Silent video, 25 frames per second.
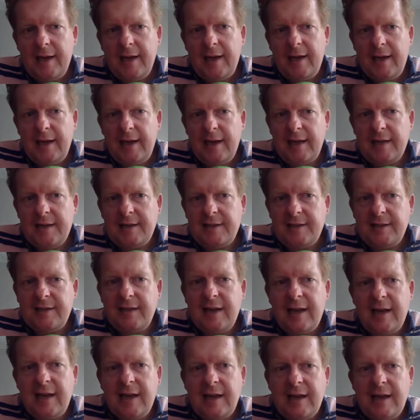is
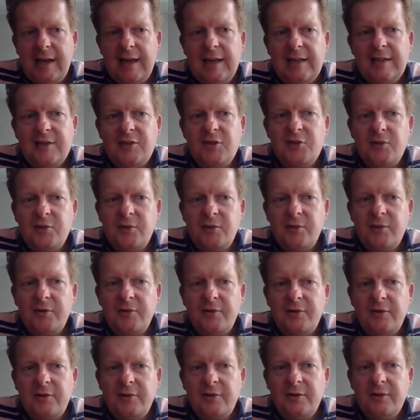they
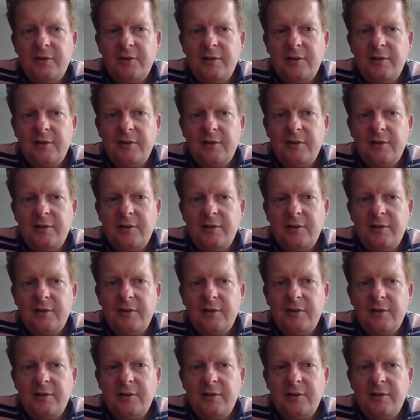insert